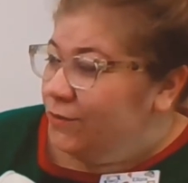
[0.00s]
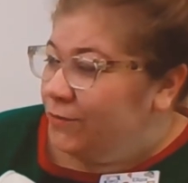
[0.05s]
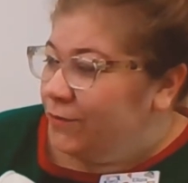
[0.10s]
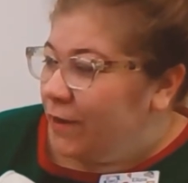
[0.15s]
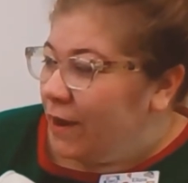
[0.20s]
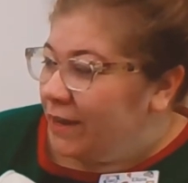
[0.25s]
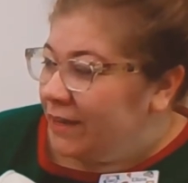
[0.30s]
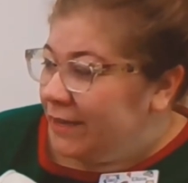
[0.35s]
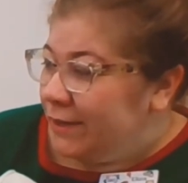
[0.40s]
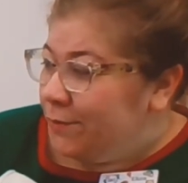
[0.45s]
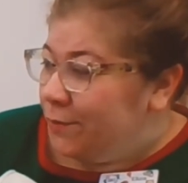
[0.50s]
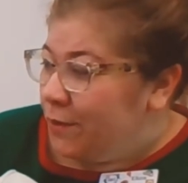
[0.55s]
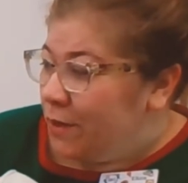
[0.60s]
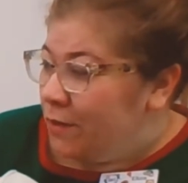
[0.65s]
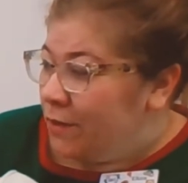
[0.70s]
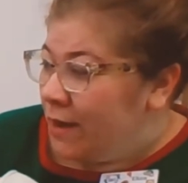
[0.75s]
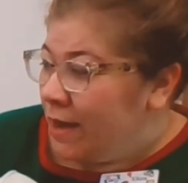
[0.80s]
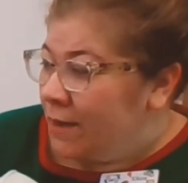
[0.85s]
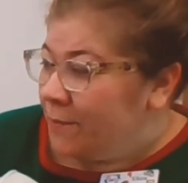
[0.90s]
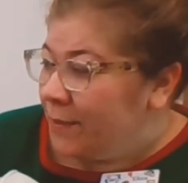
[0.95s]
Froggy
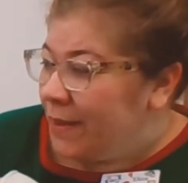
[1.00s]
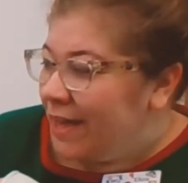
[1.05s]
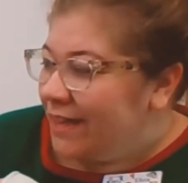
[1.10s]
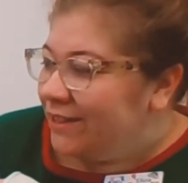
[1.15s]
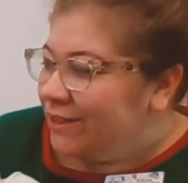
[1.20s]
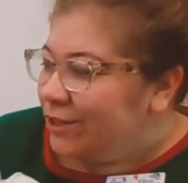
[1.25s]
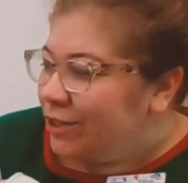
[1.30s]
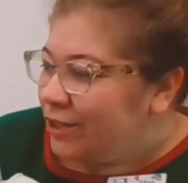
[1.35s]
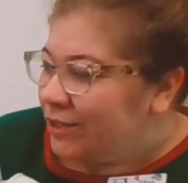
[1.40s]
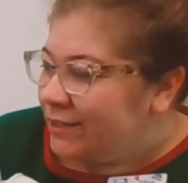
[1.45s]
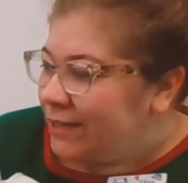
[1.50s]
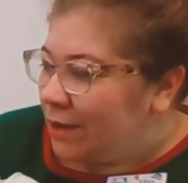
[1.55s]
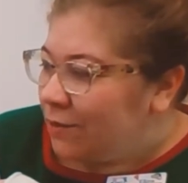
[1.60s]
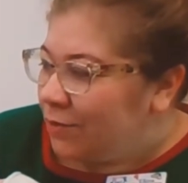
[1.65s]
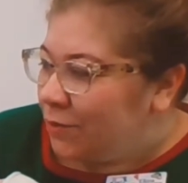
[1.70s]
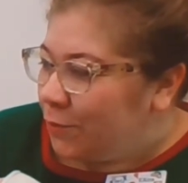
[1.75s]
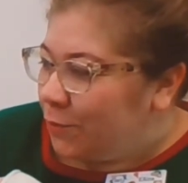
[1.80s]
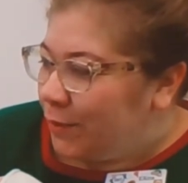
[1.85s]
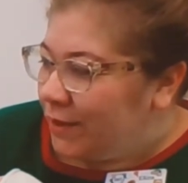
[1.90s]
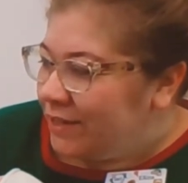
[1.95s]
woke up and looked
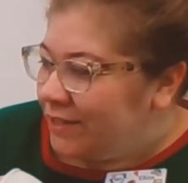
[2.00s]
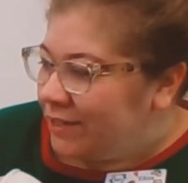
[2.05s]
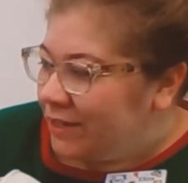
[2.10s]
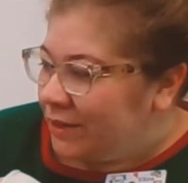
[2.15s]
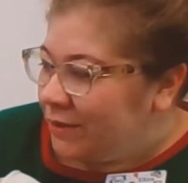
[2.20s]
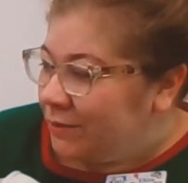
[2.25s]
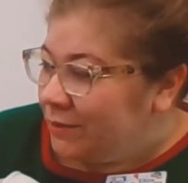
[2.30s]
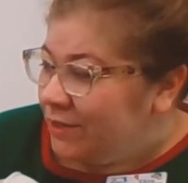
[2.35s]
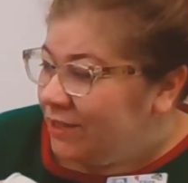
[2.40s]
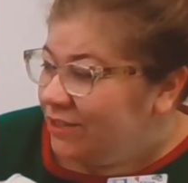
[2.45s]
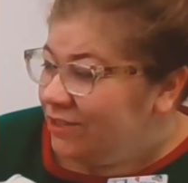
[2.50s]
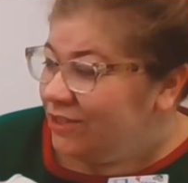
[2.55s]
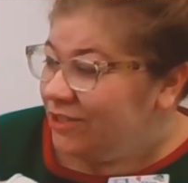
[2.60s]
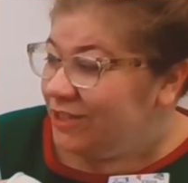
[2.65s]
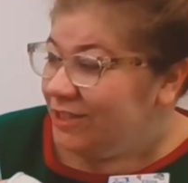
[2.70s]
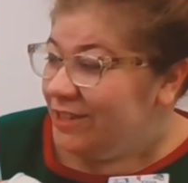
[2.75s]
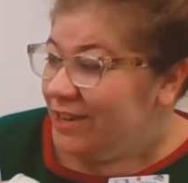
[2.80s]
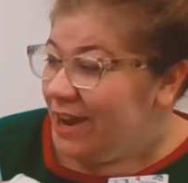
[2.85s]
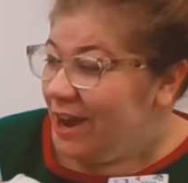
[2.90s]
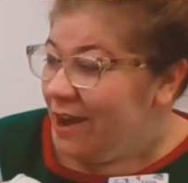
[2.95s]
out the window.
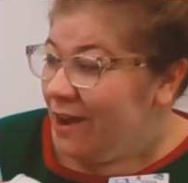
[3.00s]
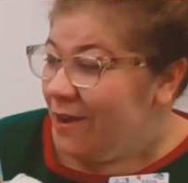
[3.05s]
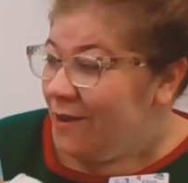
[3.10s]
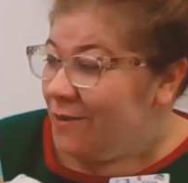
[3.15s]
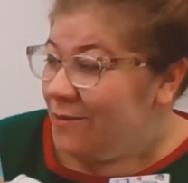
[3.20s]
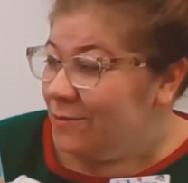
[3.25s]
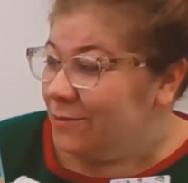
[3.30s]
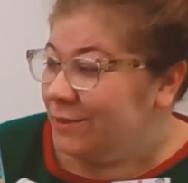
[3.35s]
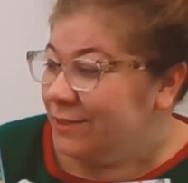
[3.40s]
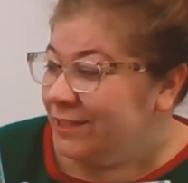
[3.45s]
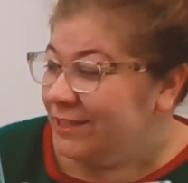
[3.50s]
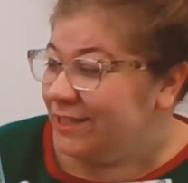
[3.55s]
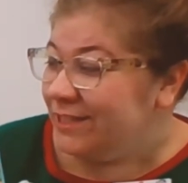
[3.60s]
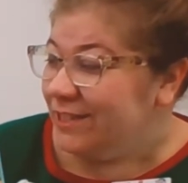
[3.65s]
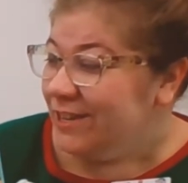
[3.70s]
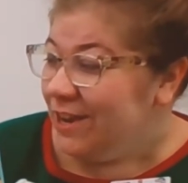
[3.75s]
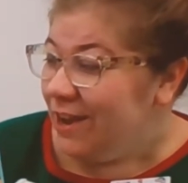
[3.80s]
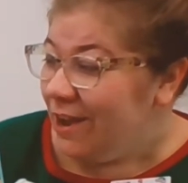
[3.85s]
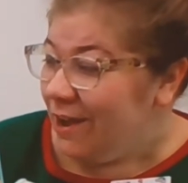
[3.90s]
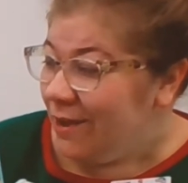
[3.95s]
Snow,
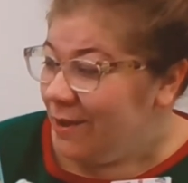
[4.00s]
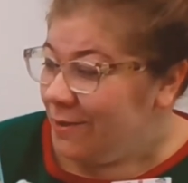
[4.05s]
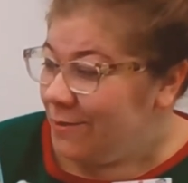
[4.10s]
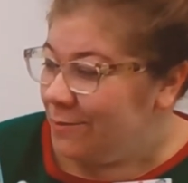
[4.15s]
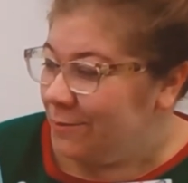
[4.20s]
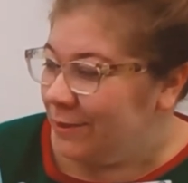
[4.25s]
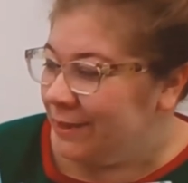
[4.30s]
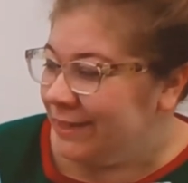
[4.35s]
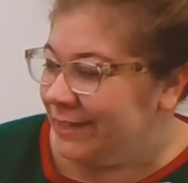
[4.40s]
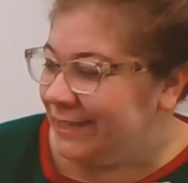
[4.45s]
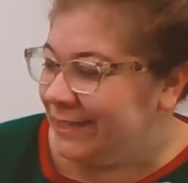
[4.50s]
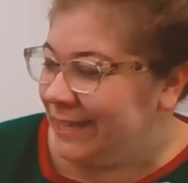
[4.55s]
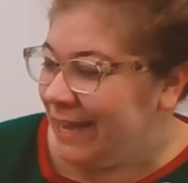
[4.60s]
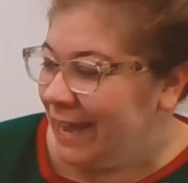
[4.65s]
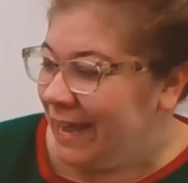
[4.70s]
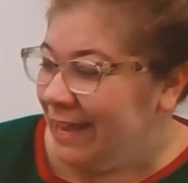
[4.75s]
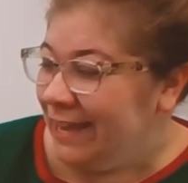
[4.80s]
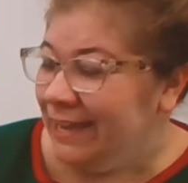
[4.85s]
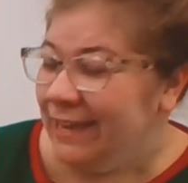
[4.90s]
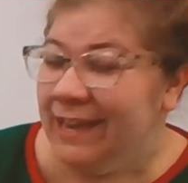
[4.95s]
snow, he
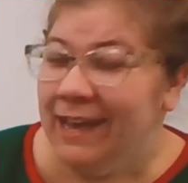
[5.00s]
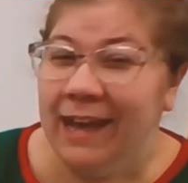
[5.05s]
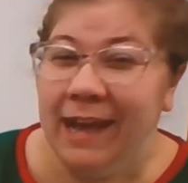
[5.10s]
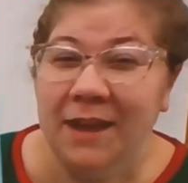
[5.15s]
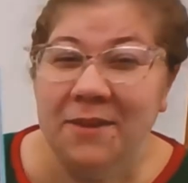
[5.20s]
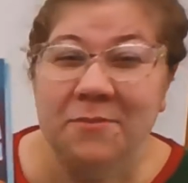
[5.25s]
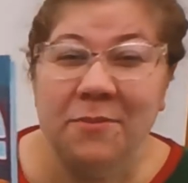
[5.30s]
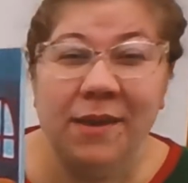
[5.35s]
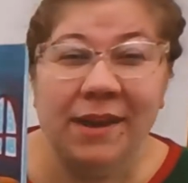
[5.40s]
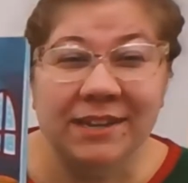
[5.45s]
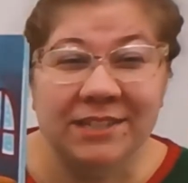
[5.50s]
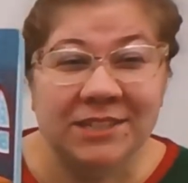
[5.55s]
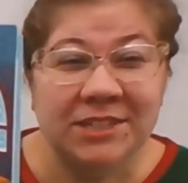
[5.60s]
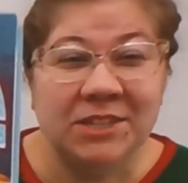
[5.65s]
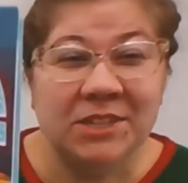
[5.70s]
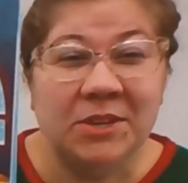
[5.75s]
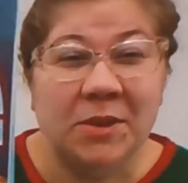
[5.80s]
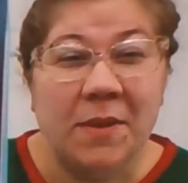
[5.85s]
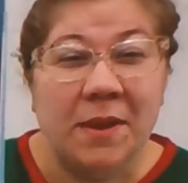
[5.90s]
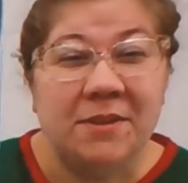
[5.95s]
said. I want
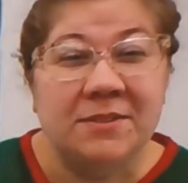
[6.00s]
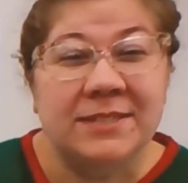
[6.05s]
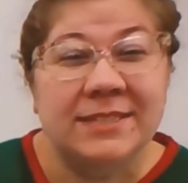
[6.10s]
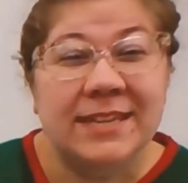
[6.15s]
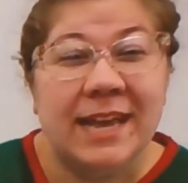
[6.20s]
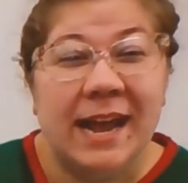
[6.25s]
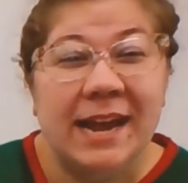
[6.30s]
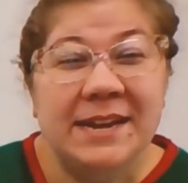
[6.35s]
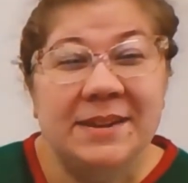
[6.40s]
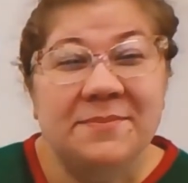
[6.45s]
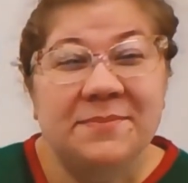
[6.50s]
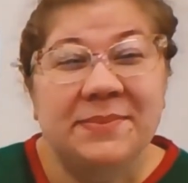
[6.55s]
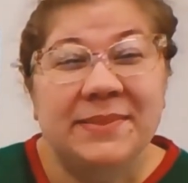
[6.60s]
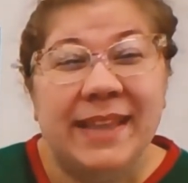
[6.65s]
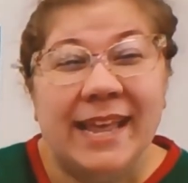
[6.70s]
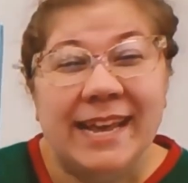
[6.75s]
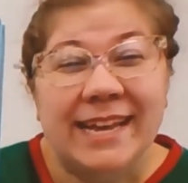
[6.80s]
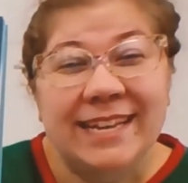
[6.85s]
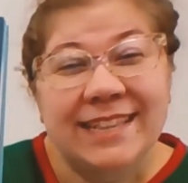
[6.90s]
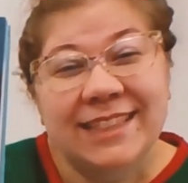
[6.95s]
to go outside and
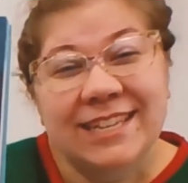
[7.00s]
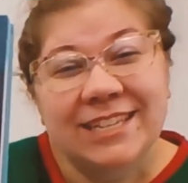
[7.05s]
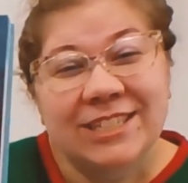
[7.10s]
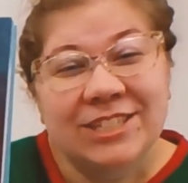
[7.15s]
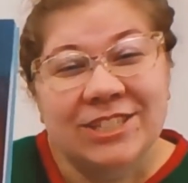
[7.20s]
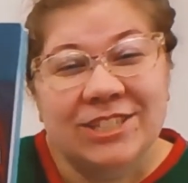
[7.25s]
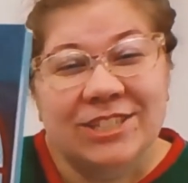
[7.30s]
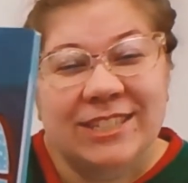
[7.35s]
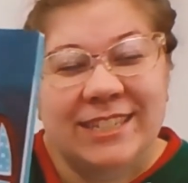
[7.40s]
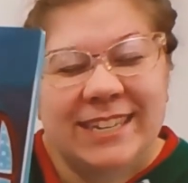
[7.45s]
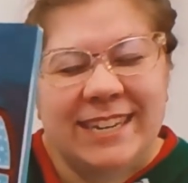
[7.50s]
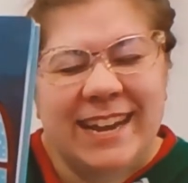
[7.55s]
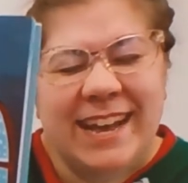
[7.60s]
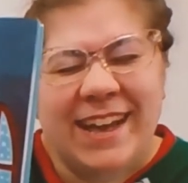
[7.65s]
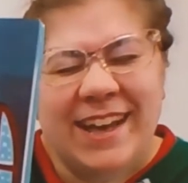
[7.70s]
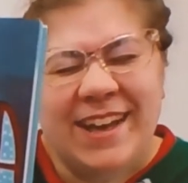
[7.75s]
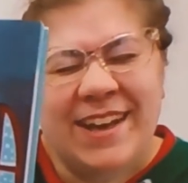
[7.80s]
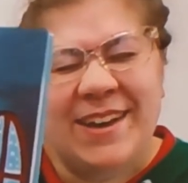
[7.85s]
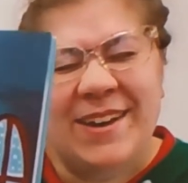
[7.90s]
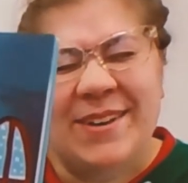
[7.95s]
play in the
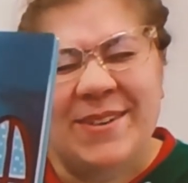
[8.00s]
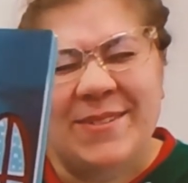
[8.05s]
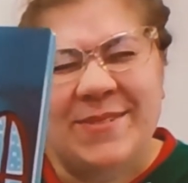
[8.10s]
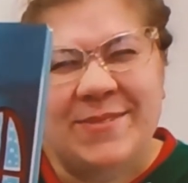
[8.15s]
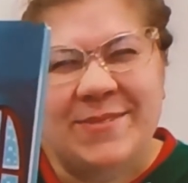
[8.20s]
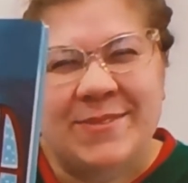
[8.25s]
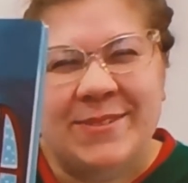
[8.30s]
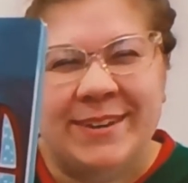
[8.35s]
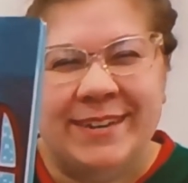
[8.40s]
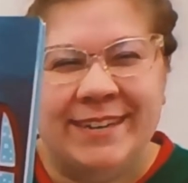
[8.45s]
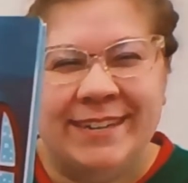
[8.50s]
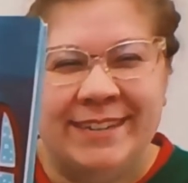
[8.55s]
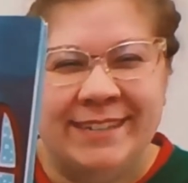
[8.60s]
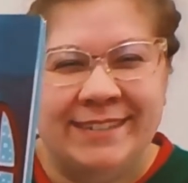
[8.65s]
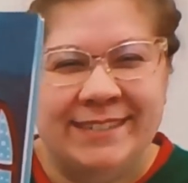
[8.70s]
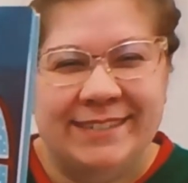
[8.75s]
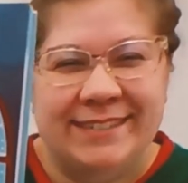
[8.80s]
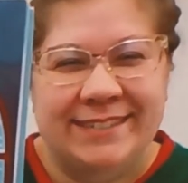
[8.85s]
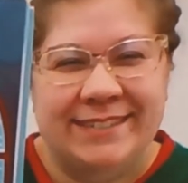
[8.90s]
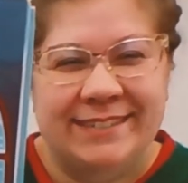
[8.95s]

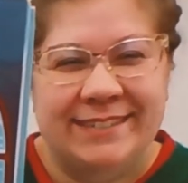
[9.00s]
snow.